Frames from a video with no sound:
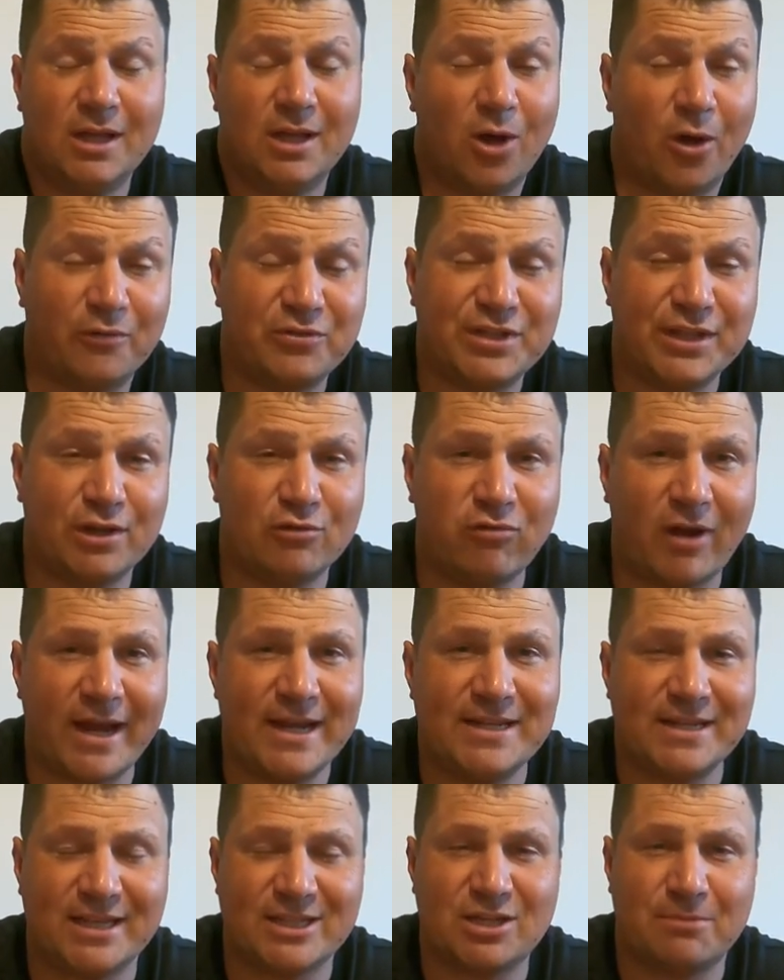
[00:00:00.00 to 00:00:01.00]
Obviously the
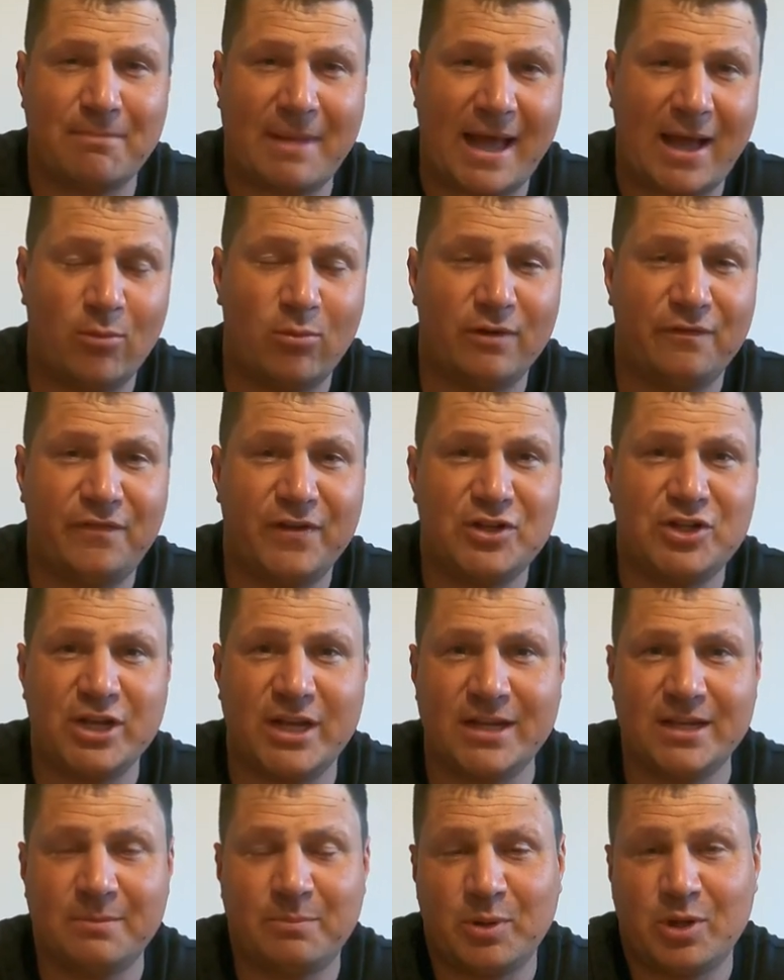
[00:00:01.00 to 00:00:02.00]
rain doesn't matter, we're
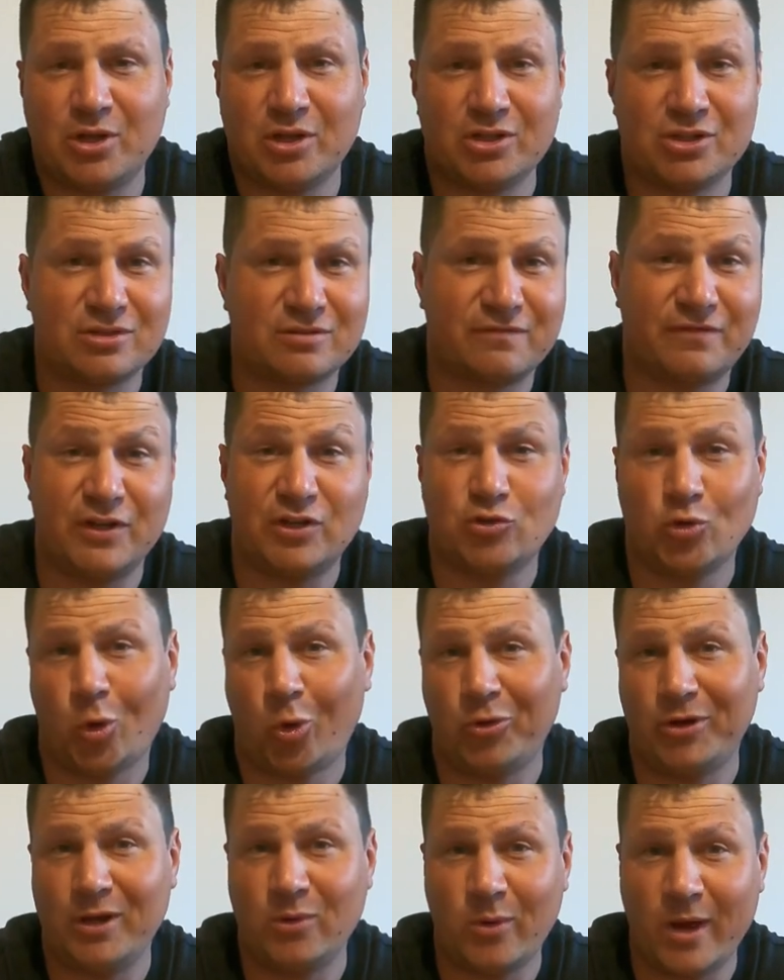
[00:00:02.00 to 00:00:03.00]
fishing because fish are
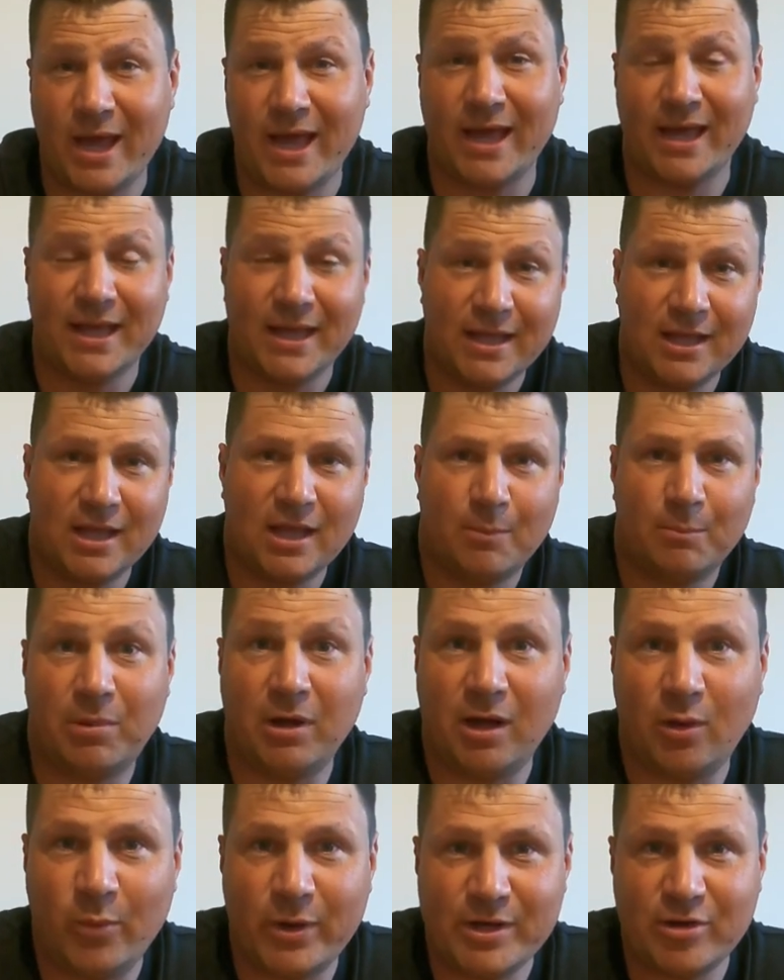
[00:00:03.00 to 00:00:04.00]
already wet,
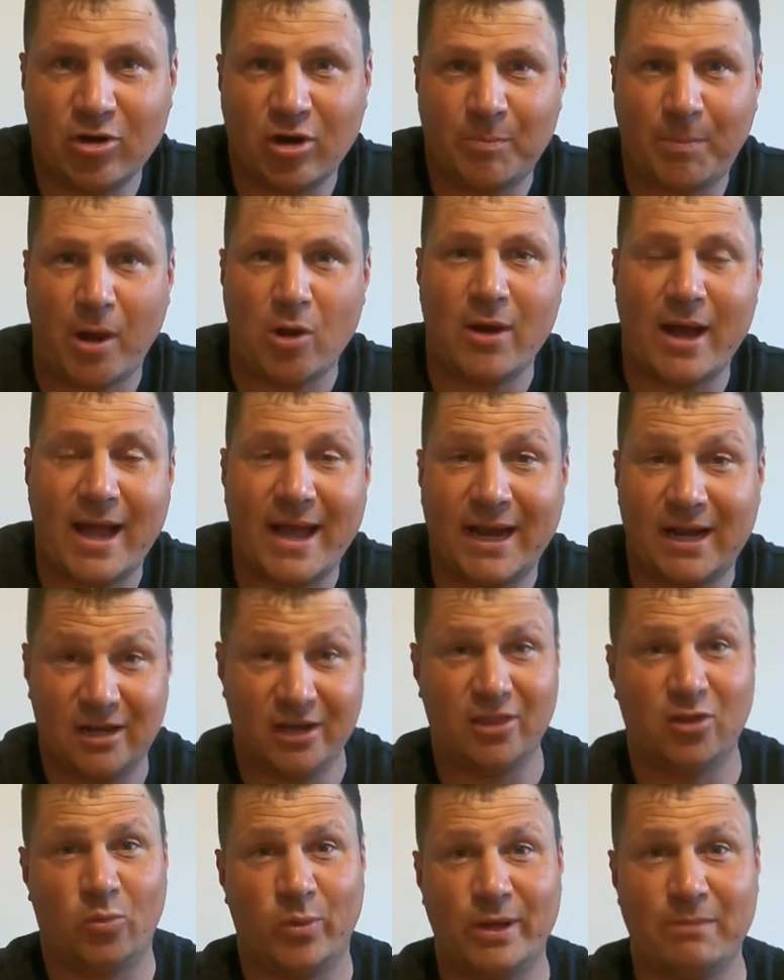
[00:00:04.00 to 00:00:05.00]
but when you're a boat
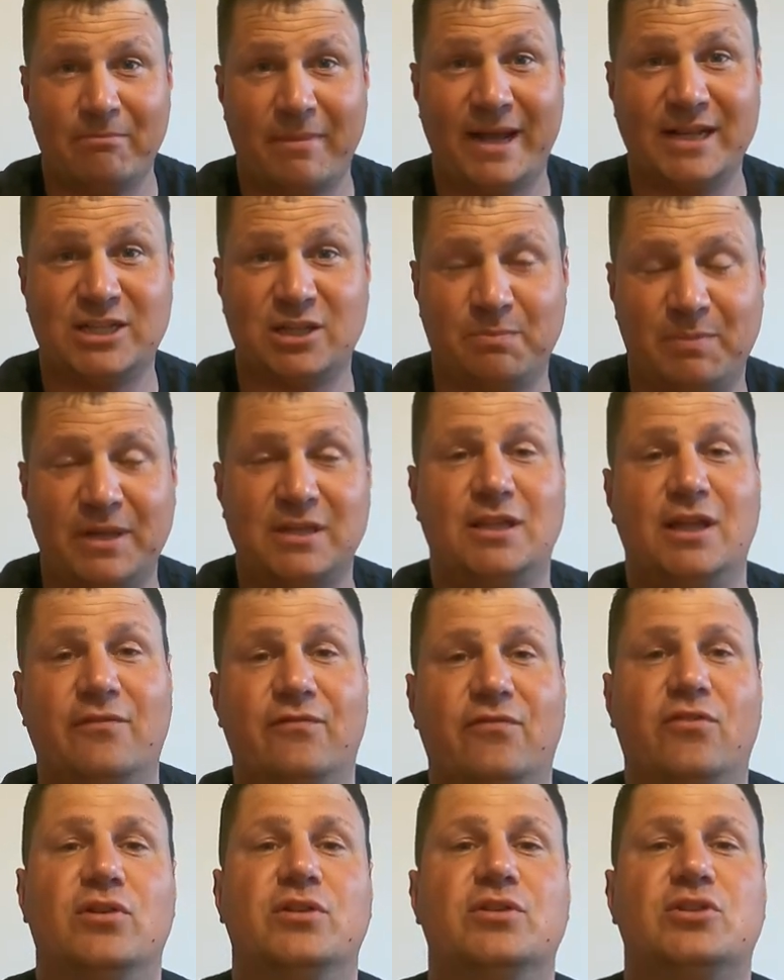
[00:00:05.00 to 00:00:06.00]
angler the wind makes a big
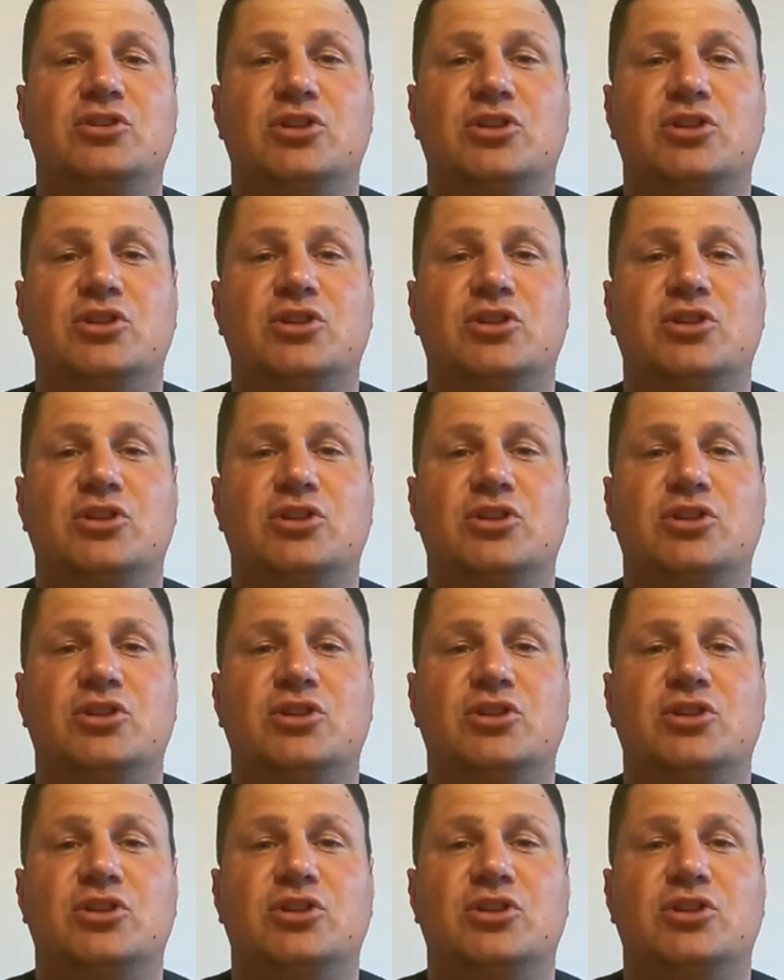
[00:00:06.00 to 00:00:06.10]
difference.